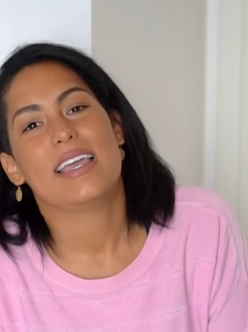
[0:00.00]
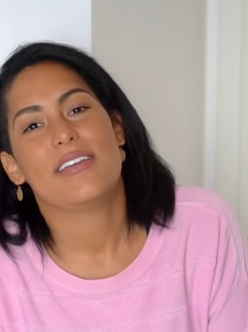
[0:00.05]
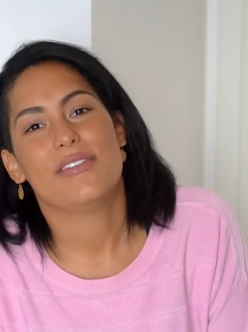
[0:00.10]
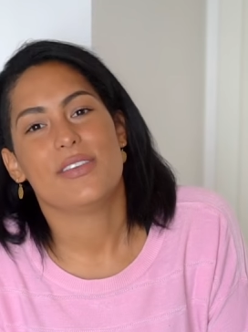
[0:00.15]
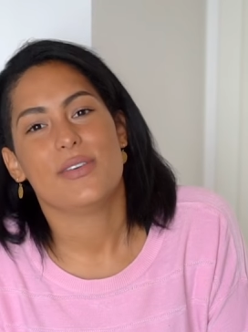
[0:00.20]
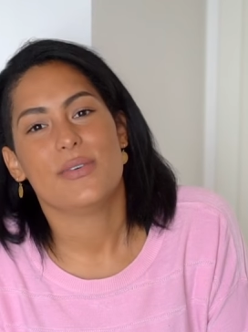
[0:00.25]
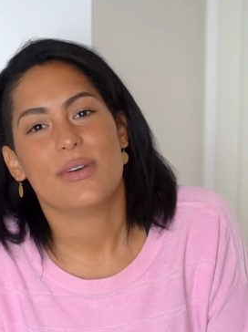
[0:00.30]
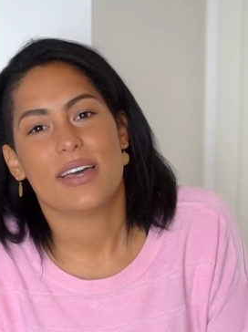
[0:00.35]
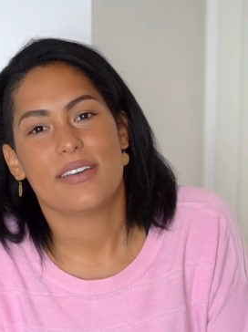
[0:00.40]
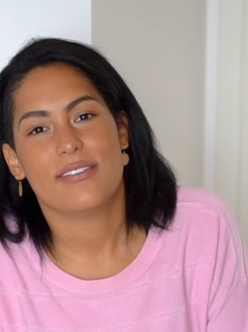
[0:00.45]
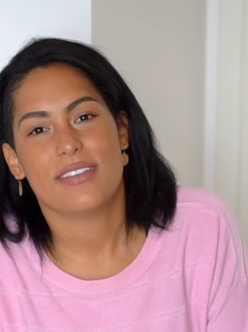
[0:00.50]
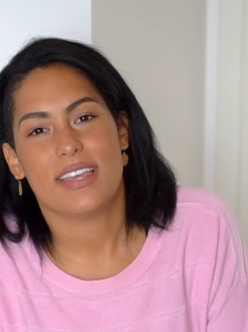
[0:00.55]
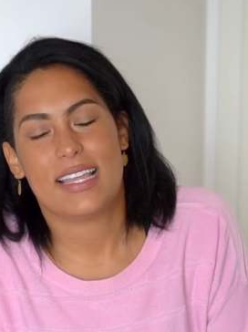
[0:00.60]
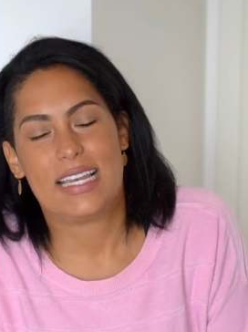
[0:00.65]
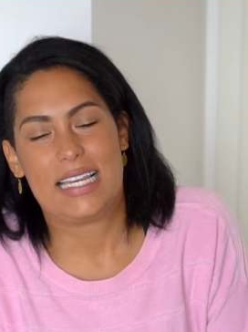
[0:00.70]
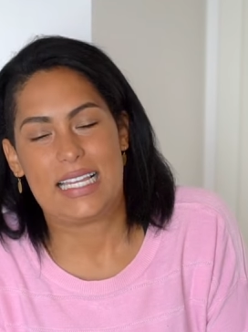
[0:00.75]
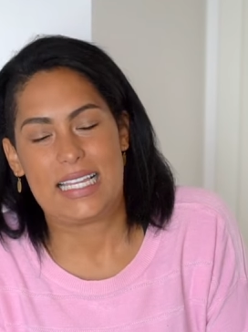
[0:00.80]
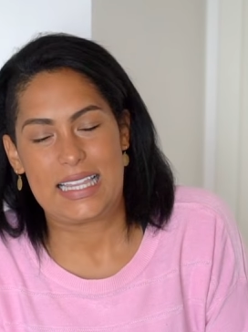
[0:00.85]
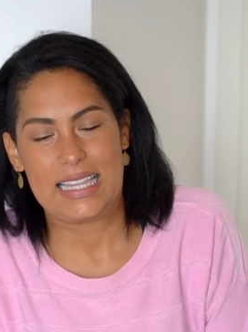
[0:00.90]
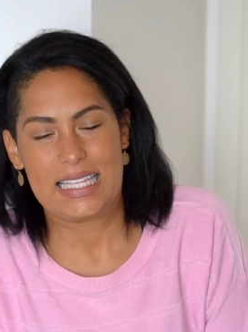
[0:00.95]
If you have
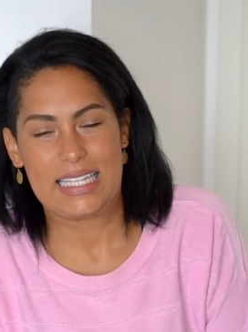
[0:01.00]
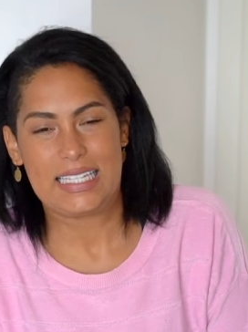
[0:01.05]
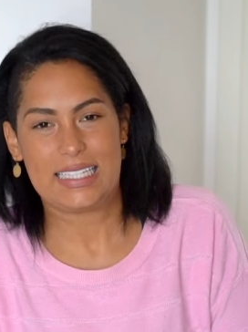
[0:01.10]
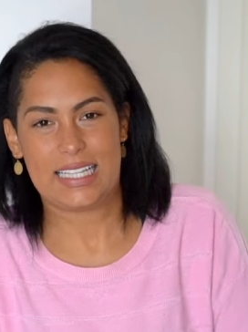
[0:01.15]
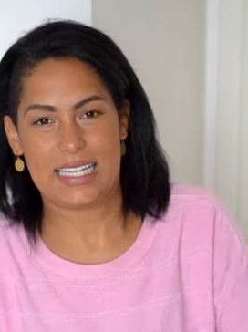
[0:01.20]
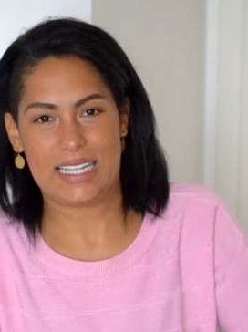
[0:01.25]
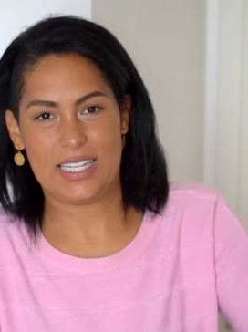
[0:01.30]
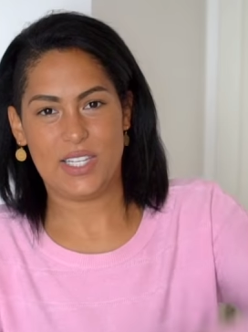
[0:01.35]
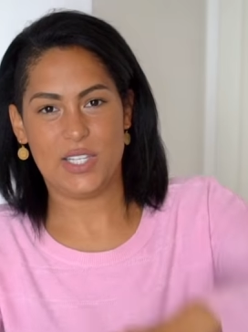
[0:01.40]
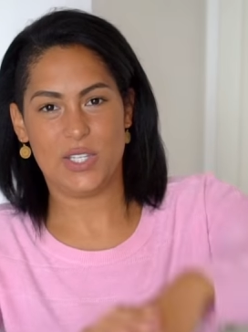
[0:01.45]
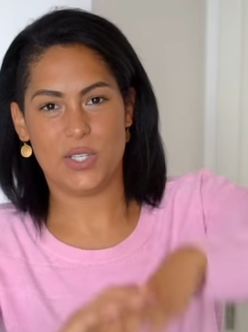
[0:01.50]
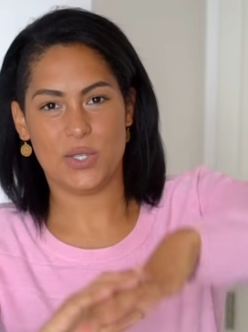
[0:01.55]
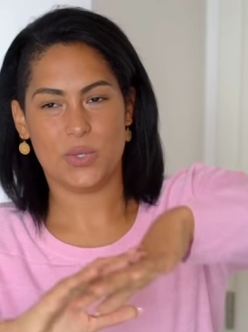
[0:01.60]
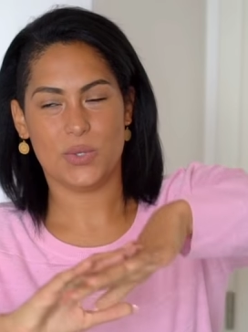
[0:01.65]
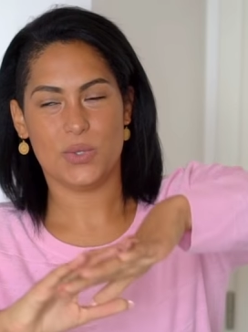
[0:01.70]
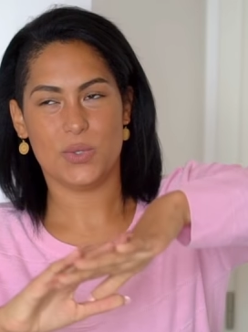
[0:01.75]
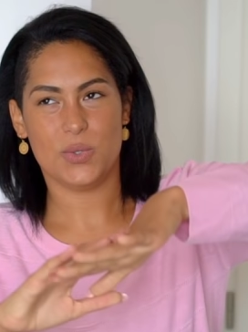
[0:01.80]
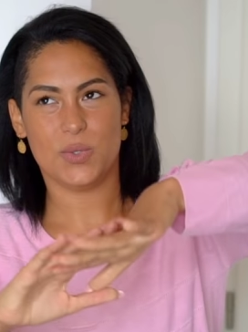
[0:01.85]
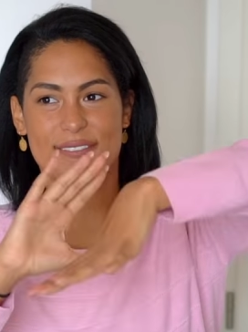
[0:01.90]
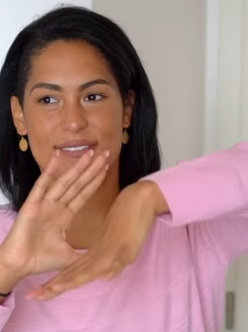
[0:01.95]
anything that
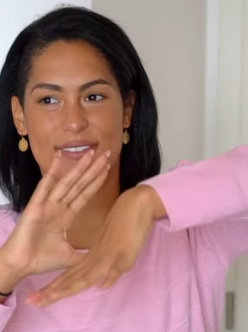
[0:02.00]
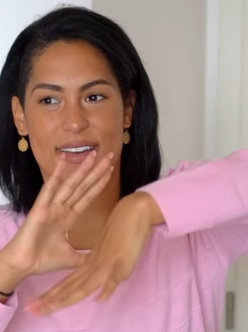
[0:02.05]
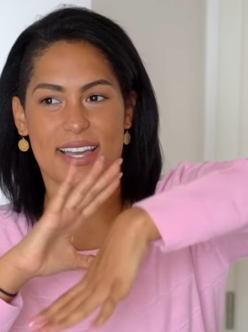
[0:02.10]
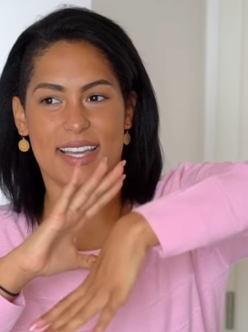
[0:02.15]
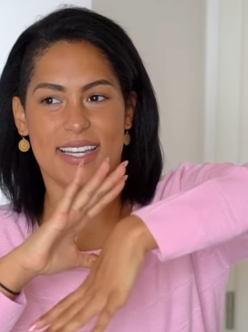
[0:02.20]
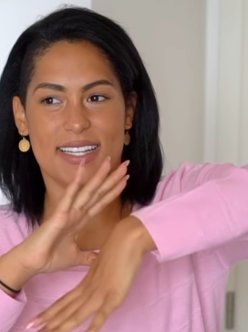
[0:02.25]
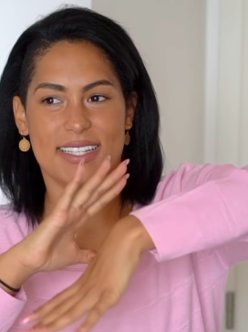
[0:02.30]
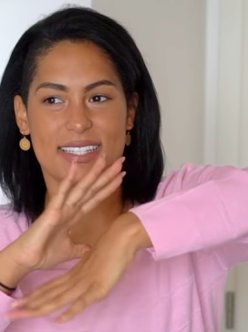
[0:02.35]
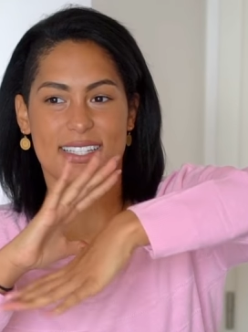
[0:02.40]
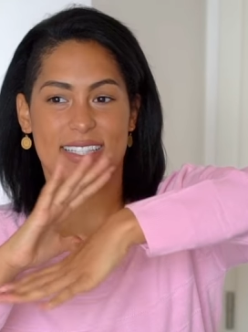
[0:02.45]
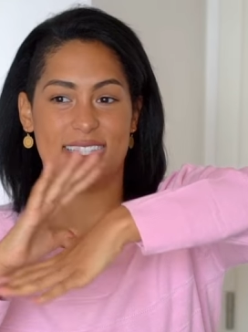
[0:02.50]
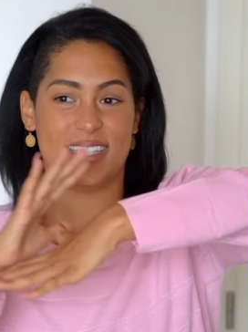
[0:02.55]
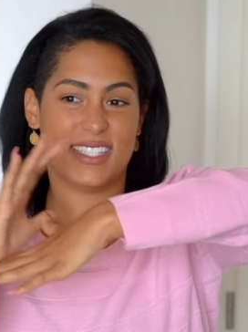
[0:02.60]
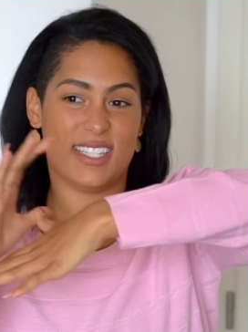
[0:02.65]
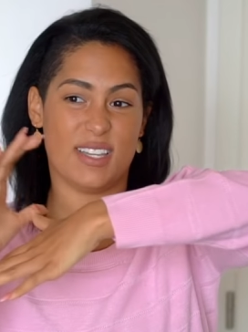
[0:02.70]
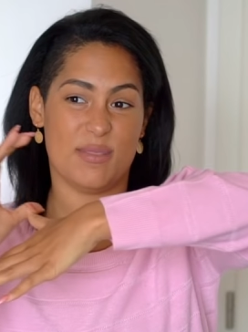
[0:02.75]
you find